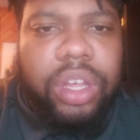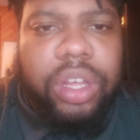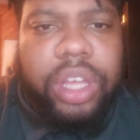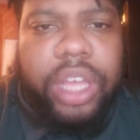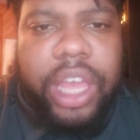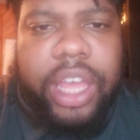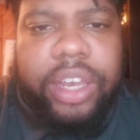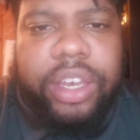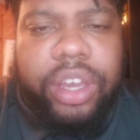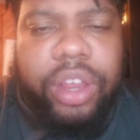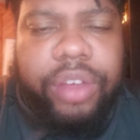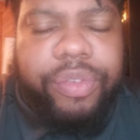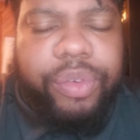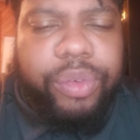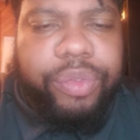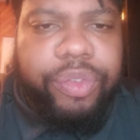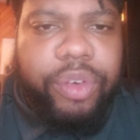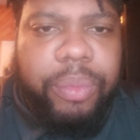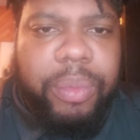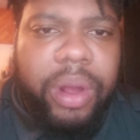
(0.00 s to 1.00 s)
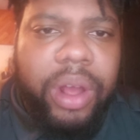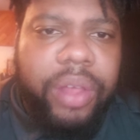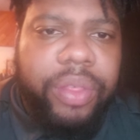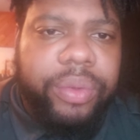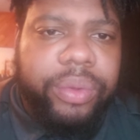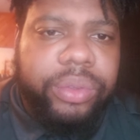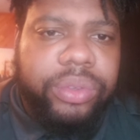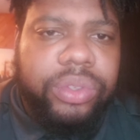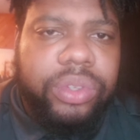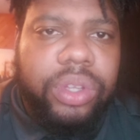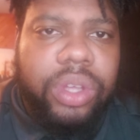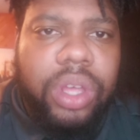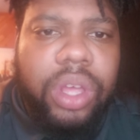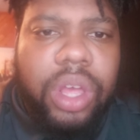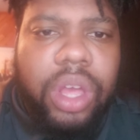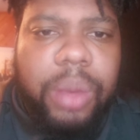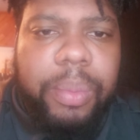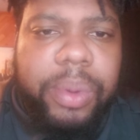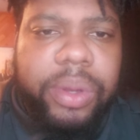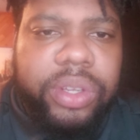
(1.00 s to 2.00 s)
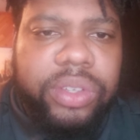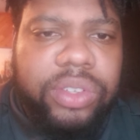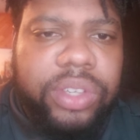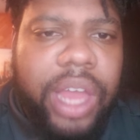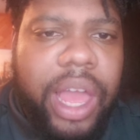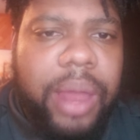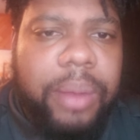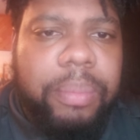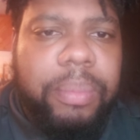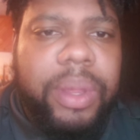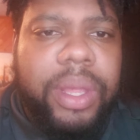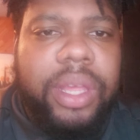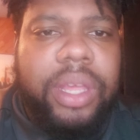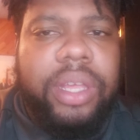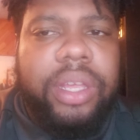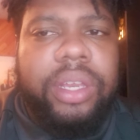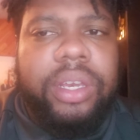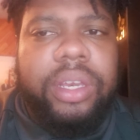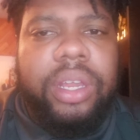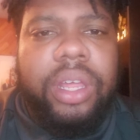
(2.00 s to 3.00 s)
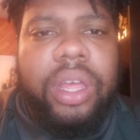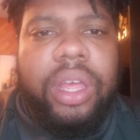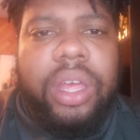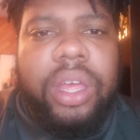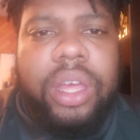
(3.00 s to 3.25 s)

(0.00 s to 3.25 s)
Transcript: can differ from others, but does not mean